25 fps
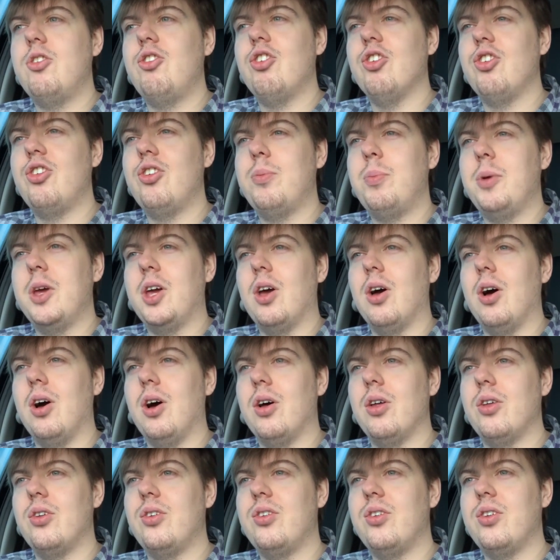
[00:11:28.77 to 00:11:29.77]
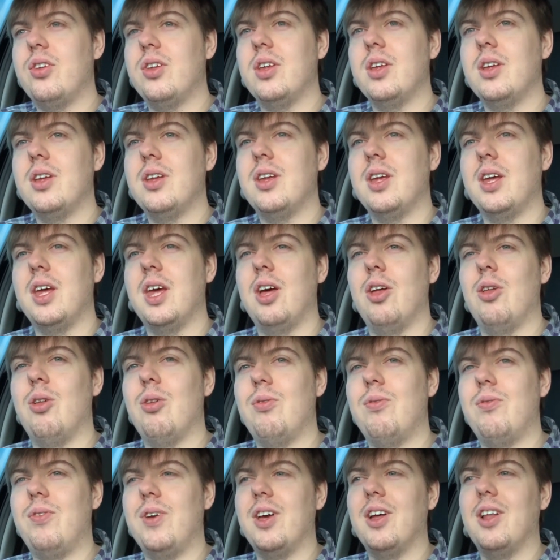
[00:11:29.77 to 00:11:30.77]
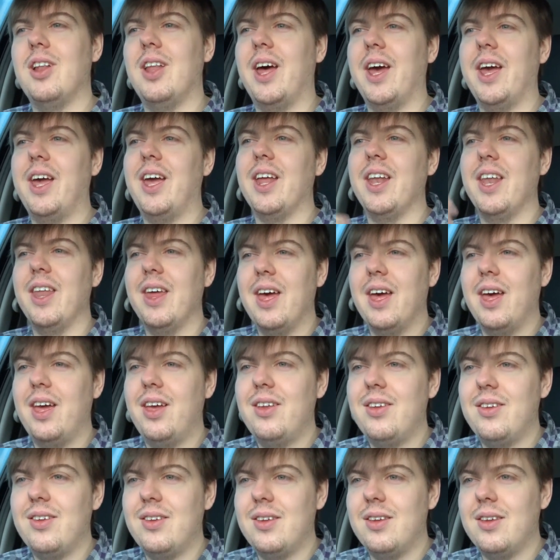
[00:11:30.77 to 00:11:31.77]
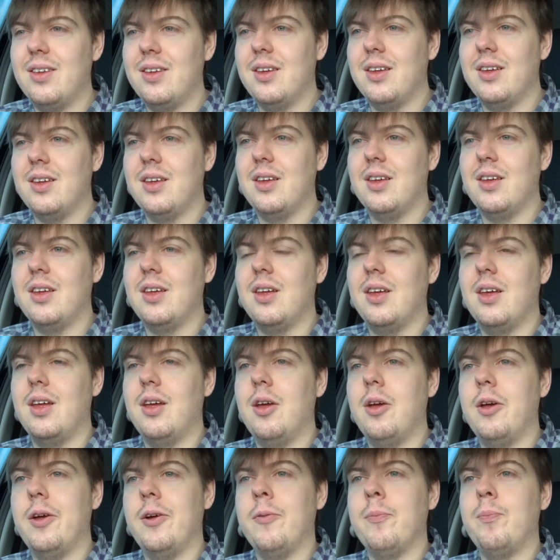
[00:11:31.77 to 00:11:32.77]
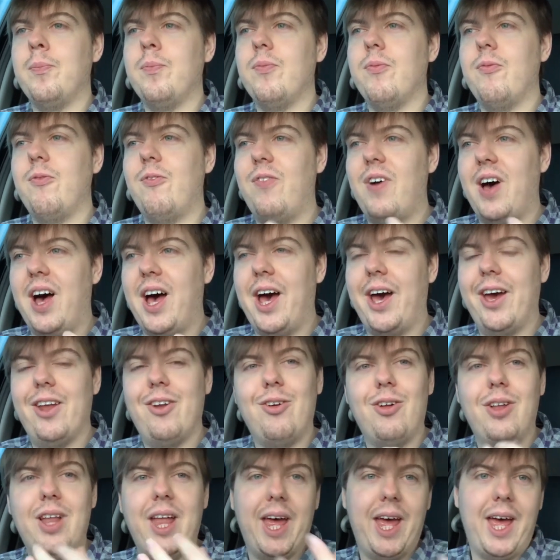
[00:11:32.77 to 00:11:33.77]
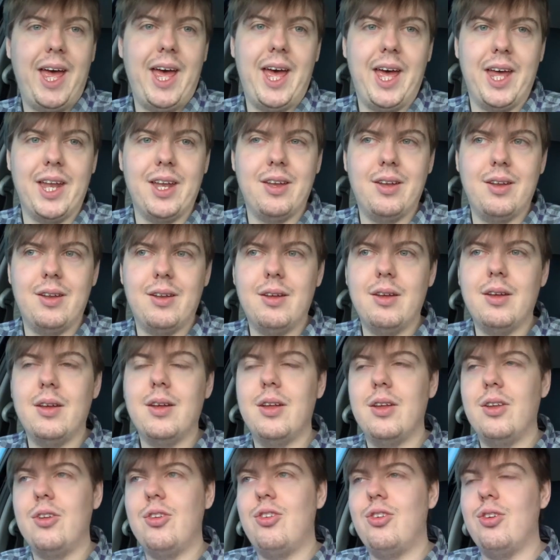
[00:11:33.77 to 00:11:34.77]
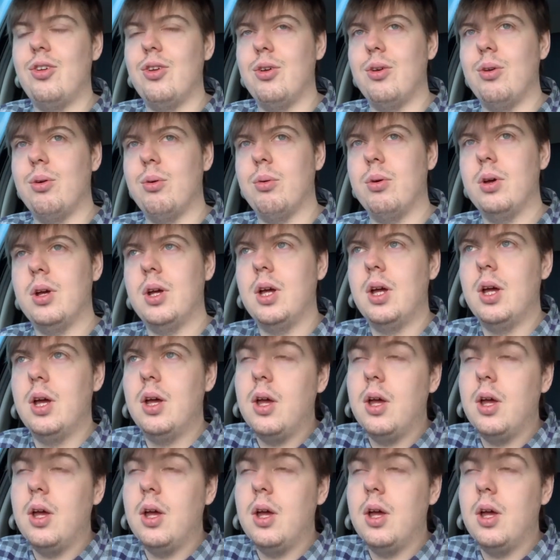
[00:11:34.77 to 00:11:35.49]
just because it'll feel like a nice final end to